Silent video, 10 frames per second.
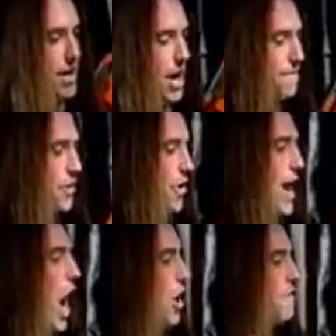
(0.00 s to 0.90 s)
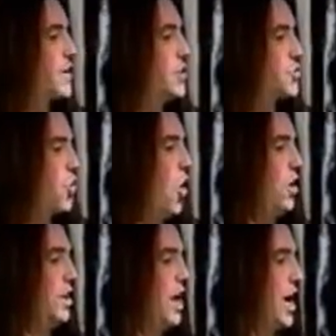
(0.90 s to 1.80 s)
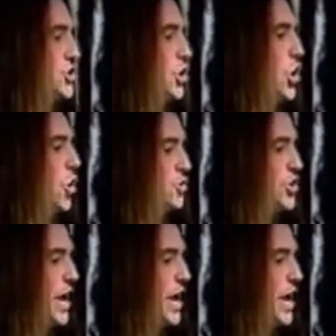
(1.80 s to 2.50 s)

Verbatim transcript: you're an out of control, lush, hoochie,